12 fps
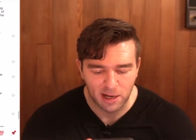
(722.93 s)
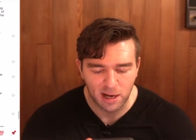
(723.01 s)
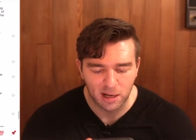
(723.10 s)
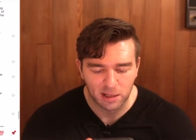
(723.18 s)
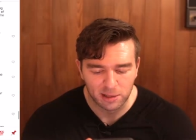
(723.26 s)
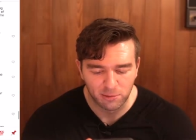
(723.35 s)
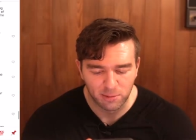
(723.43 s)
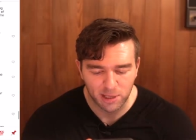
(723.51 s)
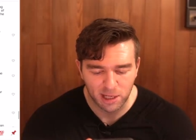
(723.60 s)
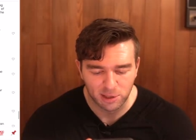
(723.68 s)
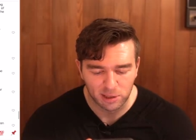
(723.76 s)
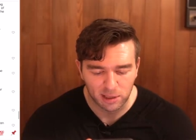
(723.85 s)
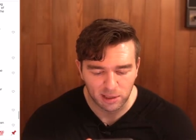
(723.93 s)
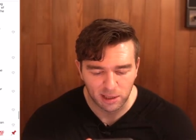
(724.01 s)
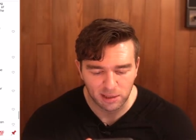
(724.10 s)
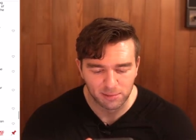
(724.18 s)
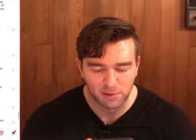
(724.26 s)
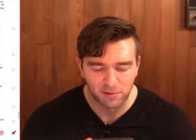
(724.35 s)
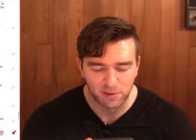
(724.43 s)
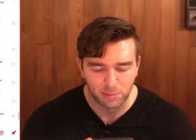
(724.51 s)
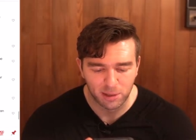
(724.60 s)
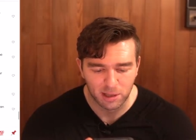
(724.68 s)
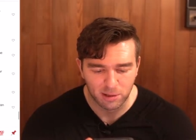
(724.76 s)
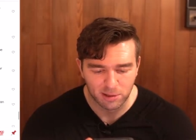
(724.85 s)
Ah, Hollywood magic, the kingdom of
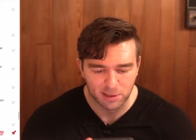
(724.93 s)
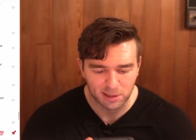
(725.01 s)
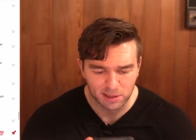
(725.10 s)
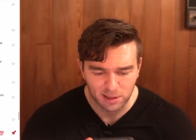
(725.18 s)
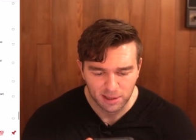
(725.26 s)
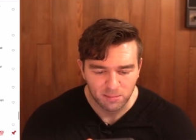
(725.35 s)
hypocrisy.